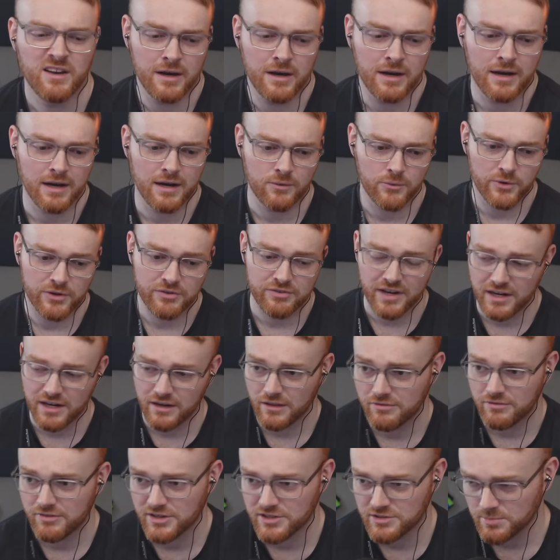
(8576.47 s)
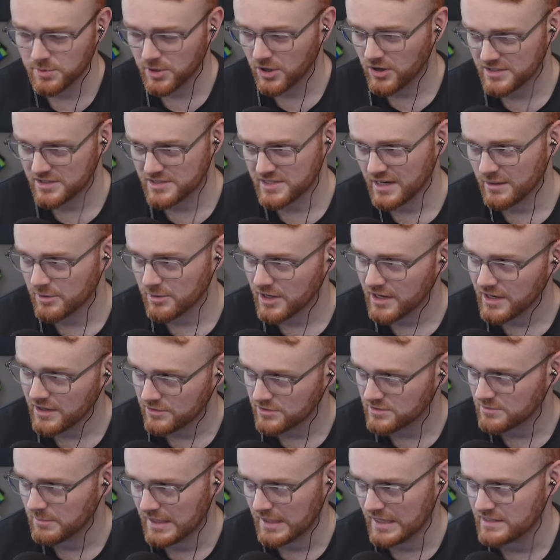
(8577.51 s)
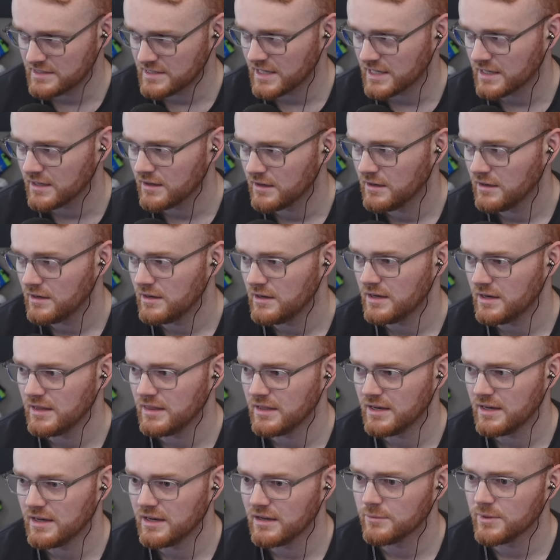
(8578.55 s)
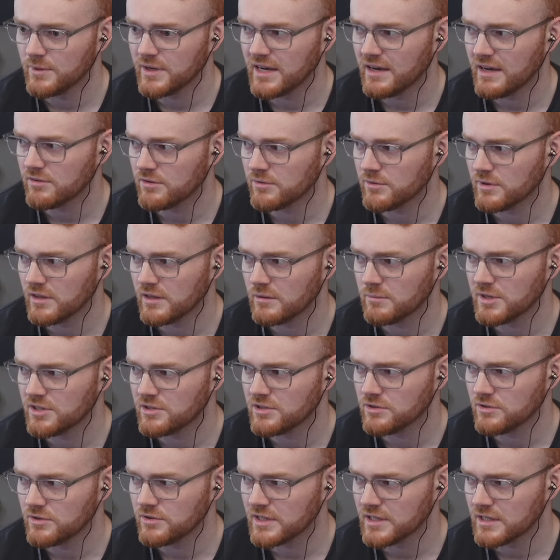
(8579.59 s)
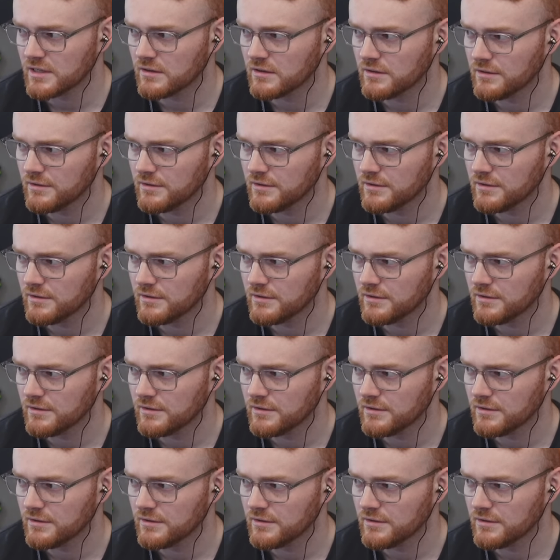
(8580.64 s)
Uh, we finally finished Blue Eye Samurai. It was amazing. And then we haven't really been doing